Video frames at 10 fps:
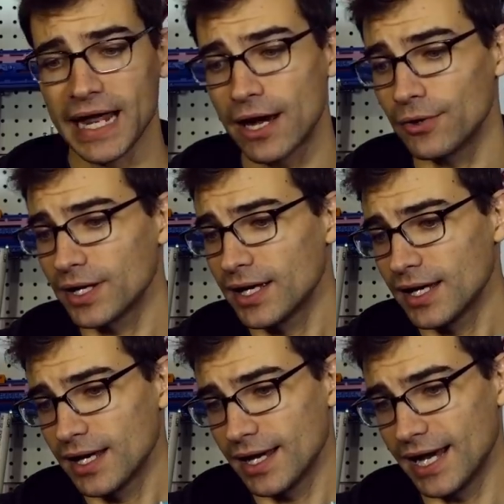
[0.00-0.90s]
it out,
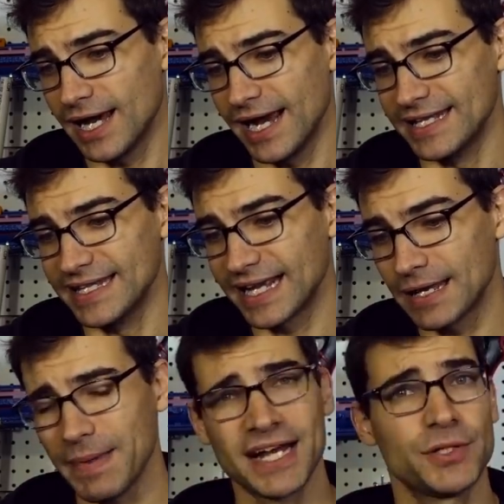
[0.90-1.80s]
and then
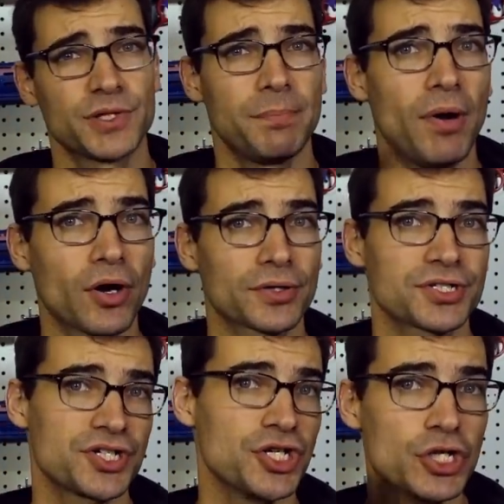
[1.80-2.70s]
get back to you with a
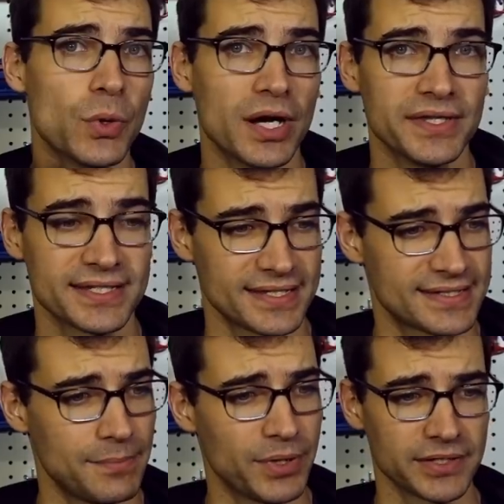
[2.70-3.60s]
part two on this at
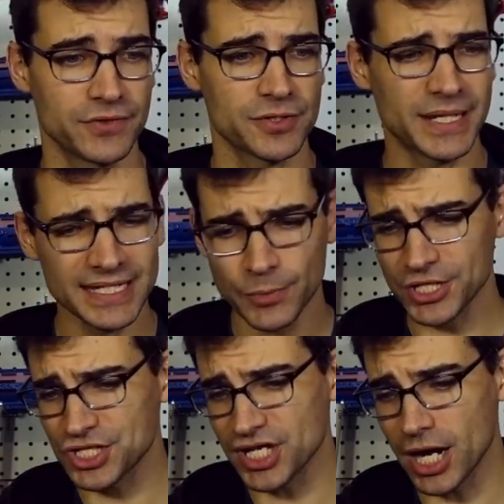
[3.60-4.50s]
some point in the future. But I did
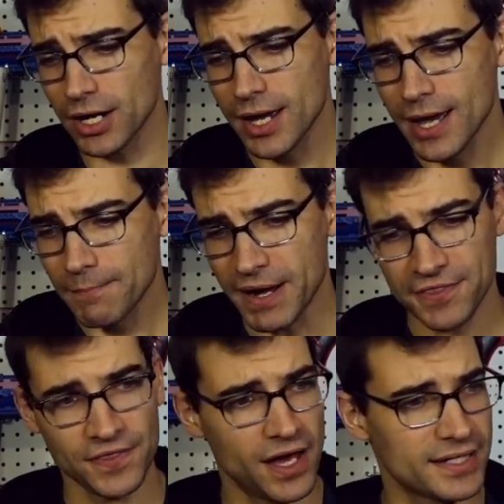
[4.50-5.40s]
want to share my
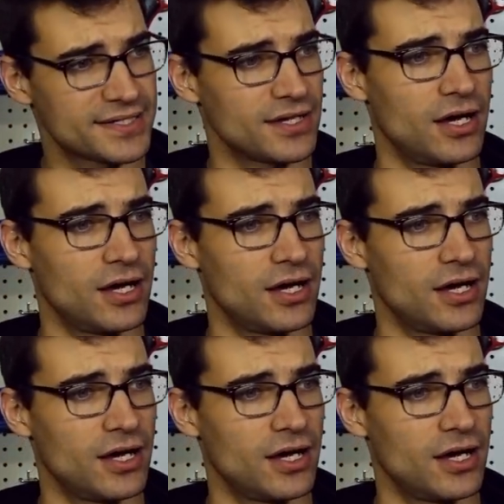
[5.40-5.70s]
thoughts